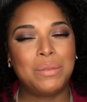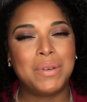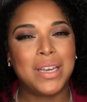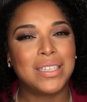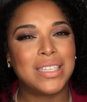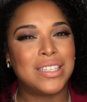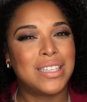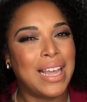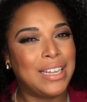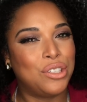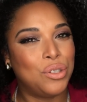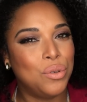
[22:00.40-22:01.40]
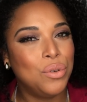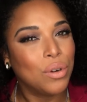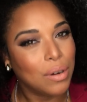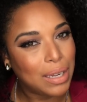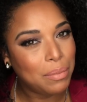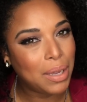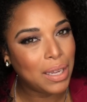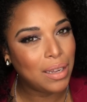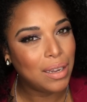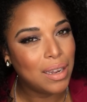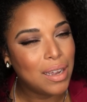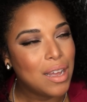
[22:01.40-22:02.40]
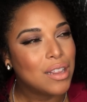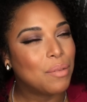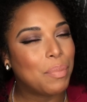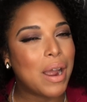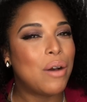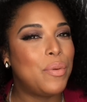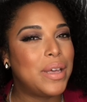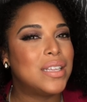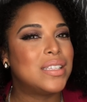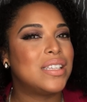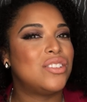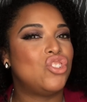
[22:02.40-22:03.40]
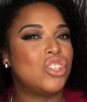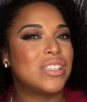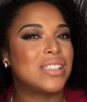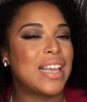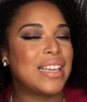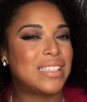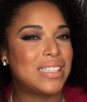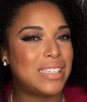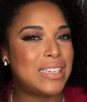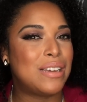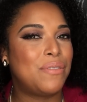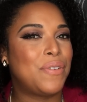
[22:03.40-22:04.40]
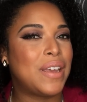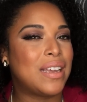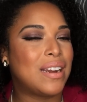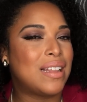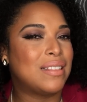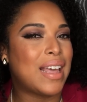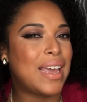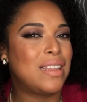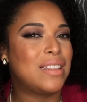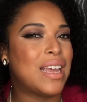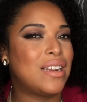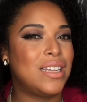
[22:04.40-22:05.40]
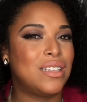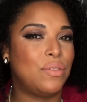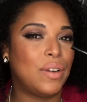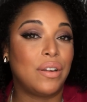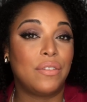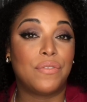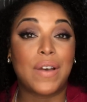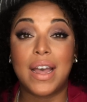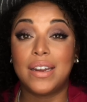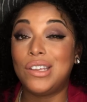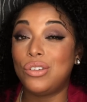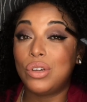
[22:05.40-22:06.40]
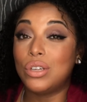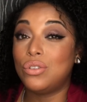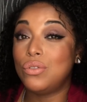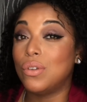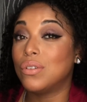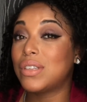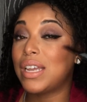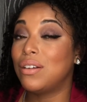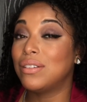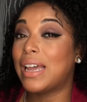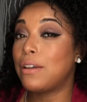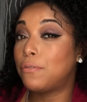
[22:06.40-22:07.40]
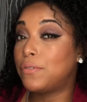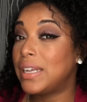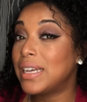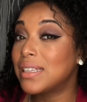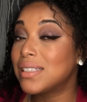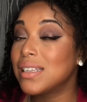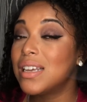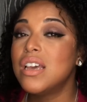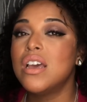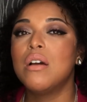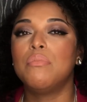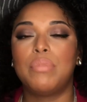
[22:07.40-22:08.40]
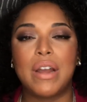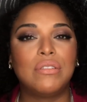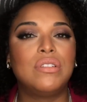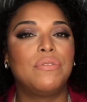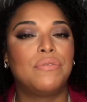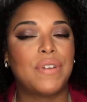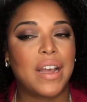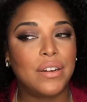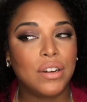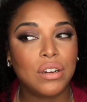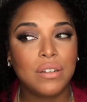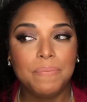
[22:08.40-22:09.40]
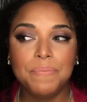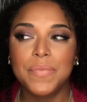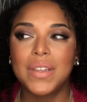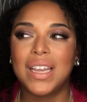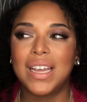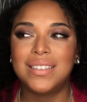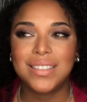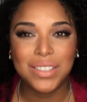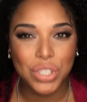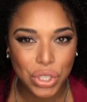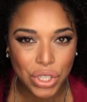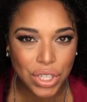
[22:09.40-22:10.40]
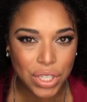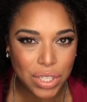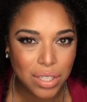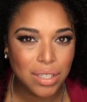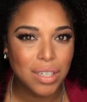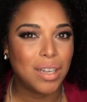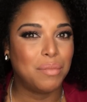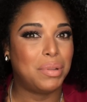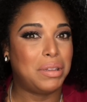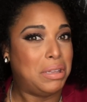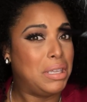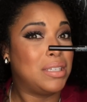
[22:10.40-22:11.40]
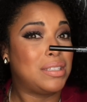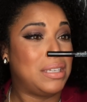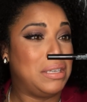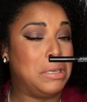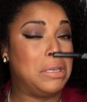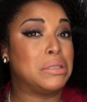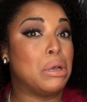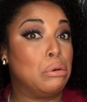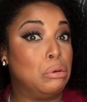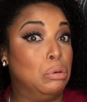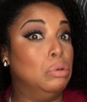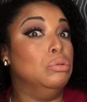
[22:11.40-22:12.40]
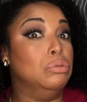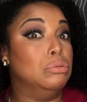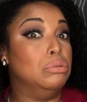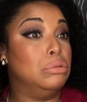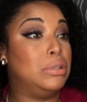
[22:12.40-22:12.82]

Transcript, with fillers: with because it's like too creamy. The brow wiz is just like stiff and I like that it's very fine and you can do those hair like flicks. Brow definer, it's good, but this is a goo.